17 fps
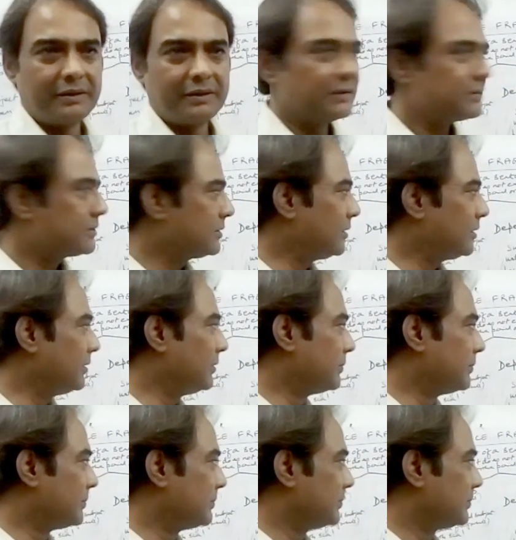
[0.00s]

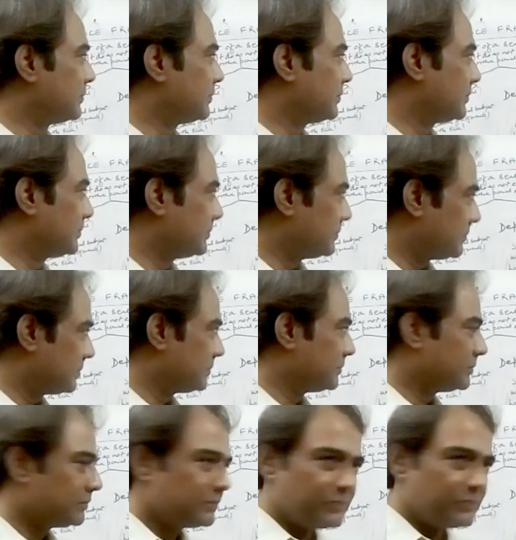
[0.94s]
So
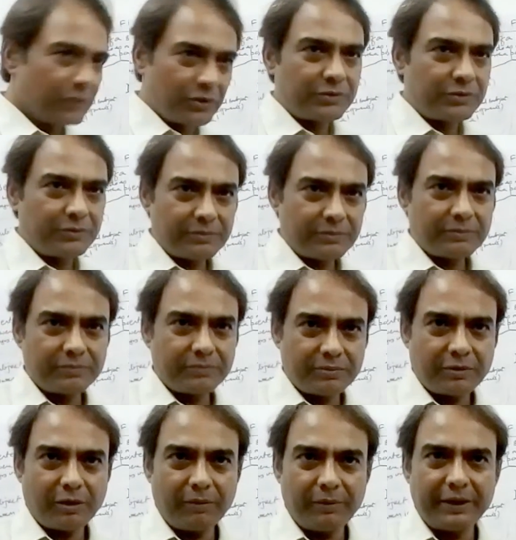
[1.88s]
most
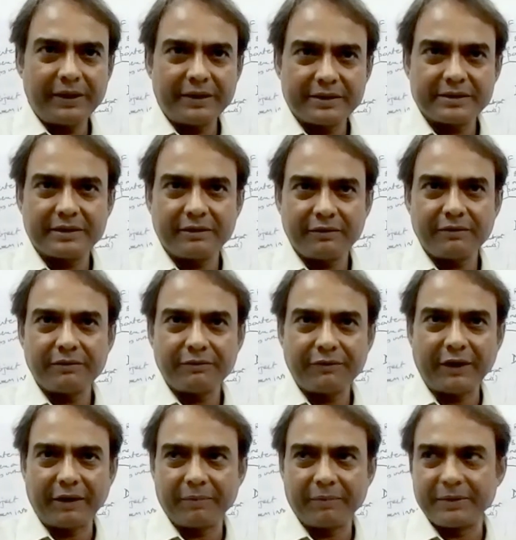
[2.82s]
probably it is a
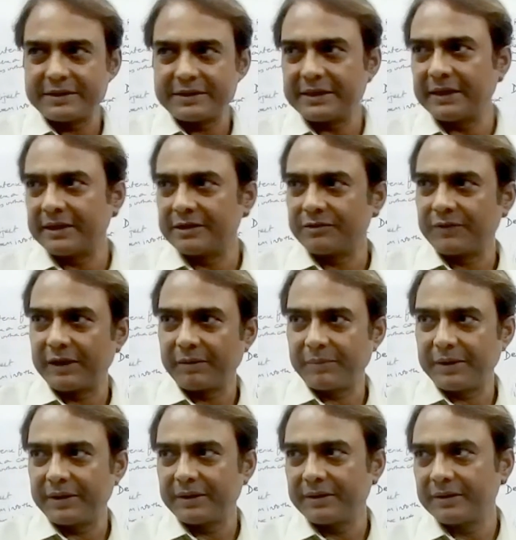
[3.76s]
fragment, sentence fragment.